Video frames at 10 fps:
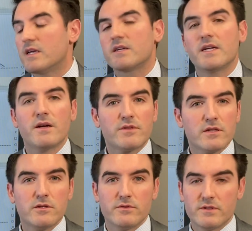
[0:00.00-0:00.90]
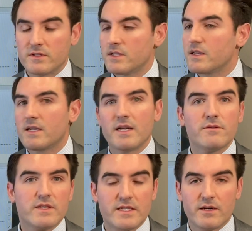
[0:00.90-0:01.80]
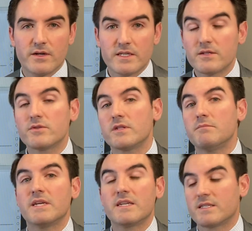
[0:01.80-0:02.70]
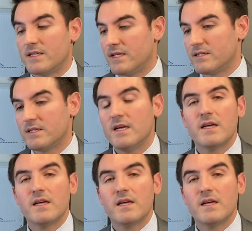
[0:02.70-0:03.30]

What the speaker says: cut out the glutens, cut out the dairies. Those are the biggest things.